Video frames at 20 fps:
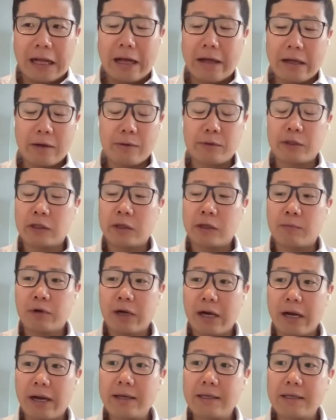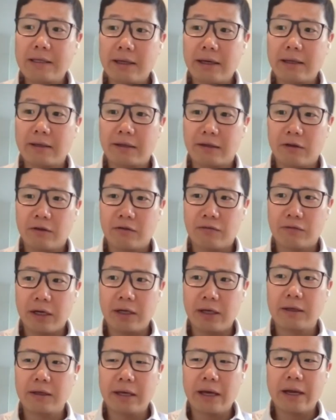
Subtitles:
I was surprised that thread